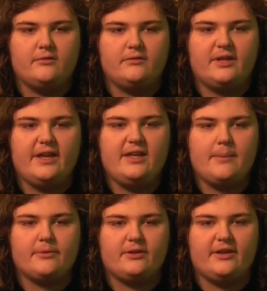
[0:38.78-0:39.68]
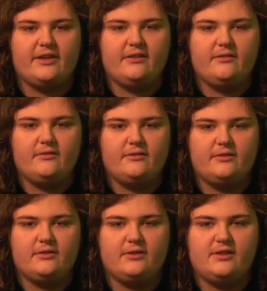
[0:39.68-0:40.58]
Relay Kepperling,
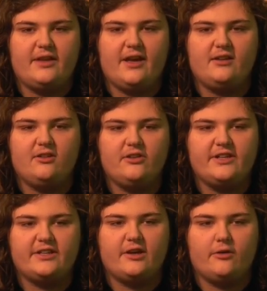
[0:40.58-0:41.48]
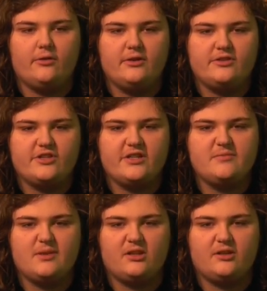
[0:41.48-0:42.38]
Leanna Lardino, Chase
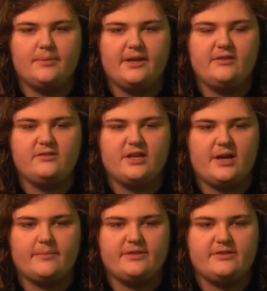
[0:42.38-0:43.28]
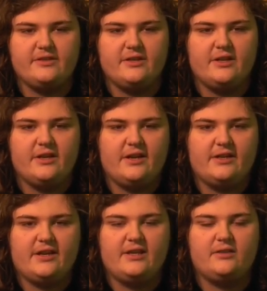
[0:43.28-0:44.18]
Miller, Peyton Thomas,
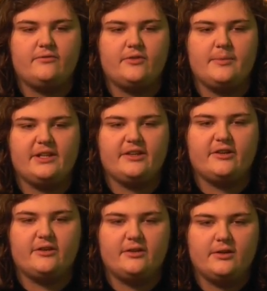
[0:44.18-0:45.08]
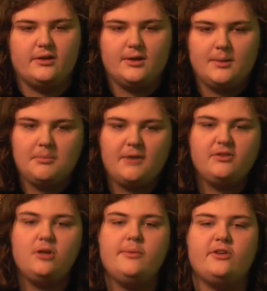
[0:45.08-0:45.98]
and Caitlin Vermillier.
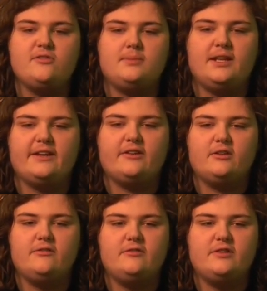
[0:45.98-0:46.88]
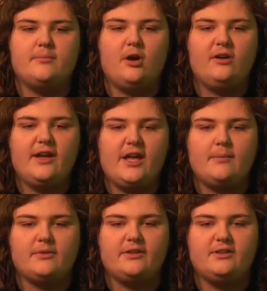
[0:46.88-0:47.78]
Buffalo Bills player Damar
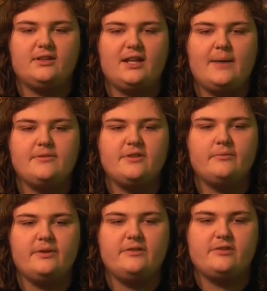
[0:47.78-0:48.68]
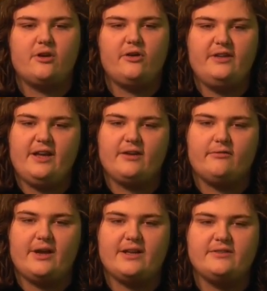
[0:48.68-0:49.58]
Hamlin collapsed and went into cardiac
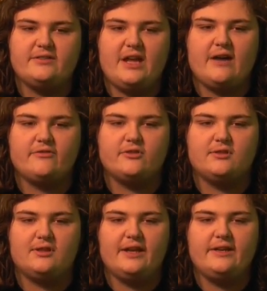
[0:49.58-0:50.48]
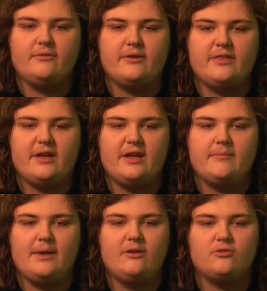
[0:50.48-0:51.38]
arrest after colliding with a
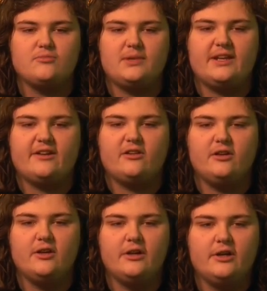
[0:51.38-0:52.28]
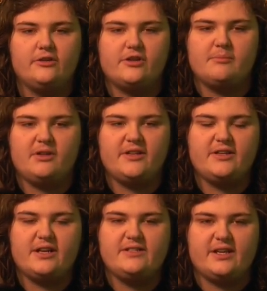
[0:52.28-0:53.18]
Bengals player during Monday
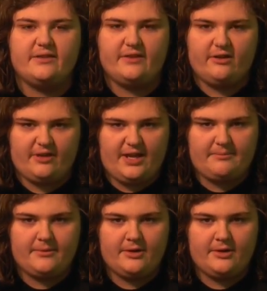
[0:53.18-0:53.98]
night's NFL game.